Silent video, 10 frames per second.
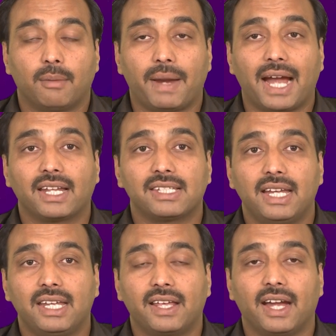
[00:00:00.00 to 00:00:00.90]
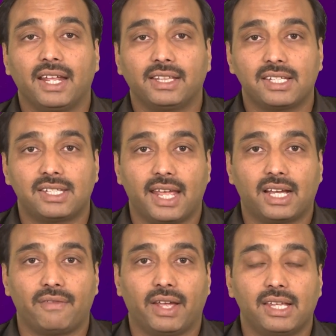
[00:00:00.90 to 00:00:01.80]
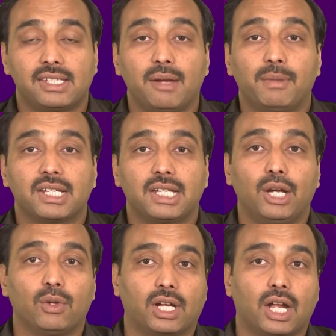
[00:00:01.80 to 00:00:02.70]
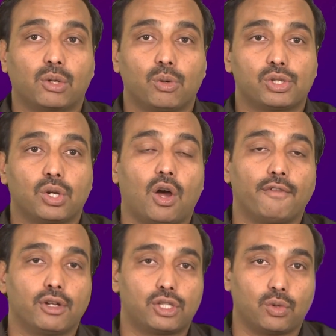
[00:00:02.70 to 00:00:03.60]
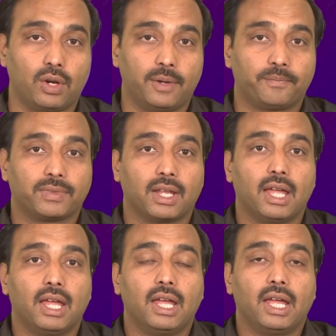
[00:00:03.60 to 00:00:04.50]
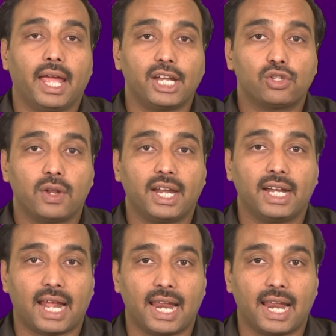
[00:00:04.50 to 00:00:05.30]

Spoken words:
Practice integrating this takeaway seamlessly into the conclusion of your story, ensure that it